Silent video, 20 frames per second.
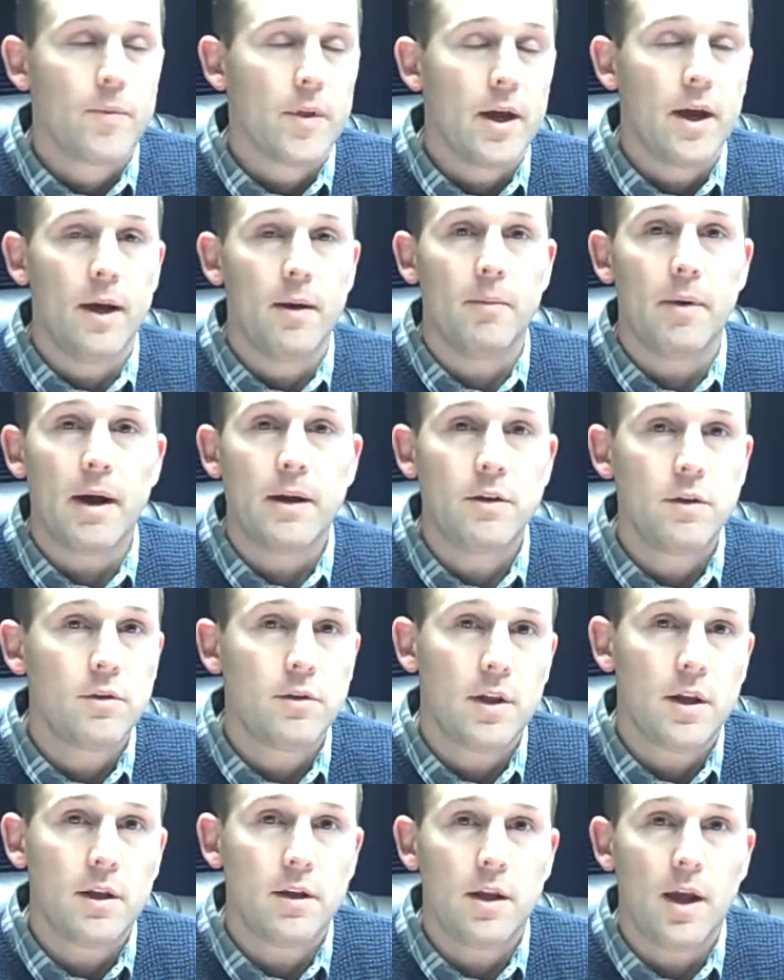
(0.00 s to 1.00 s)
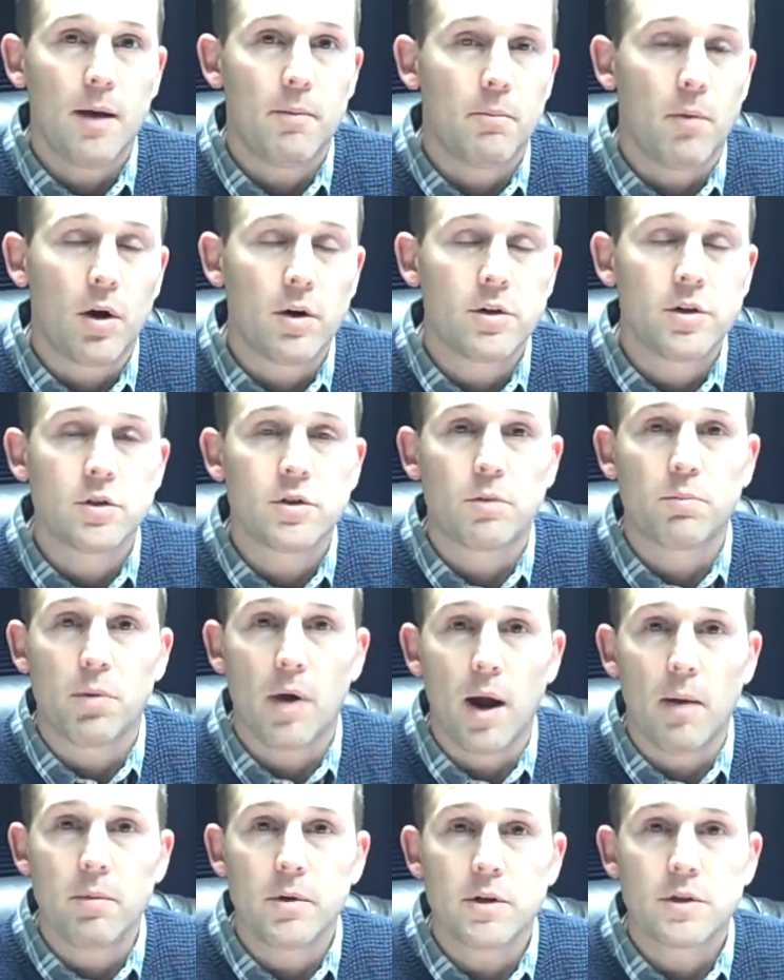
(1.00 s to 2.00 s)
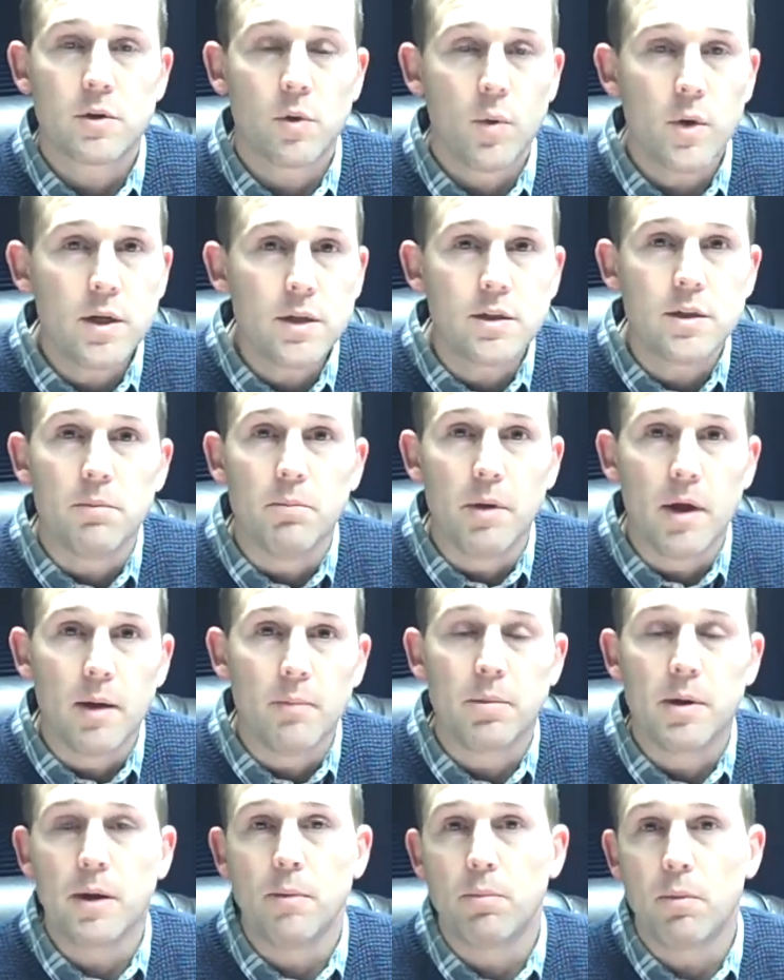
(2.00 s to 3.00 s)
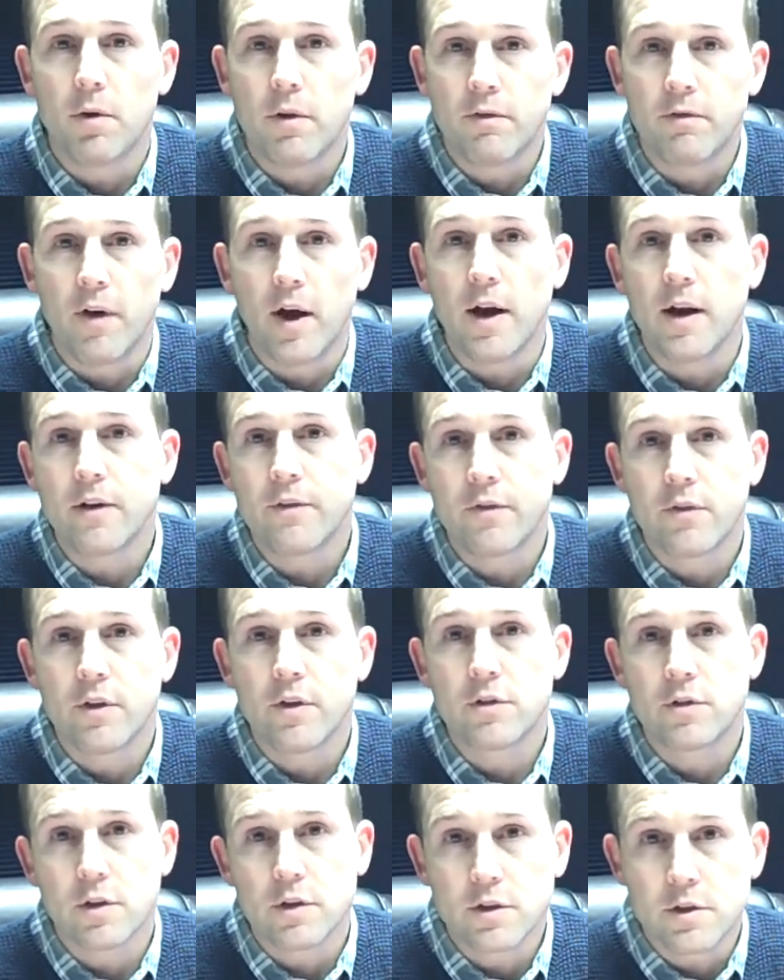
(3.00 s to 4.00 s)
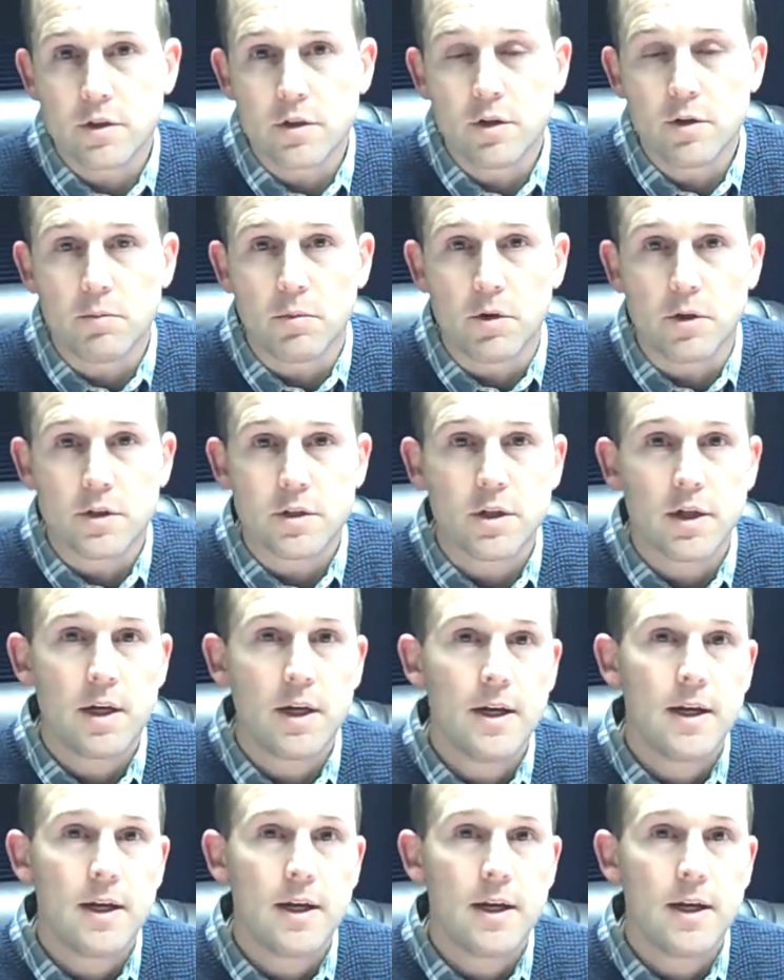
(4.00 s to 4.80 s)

I do think, margins are probably squeezed a bit. People are fighting for those consumers.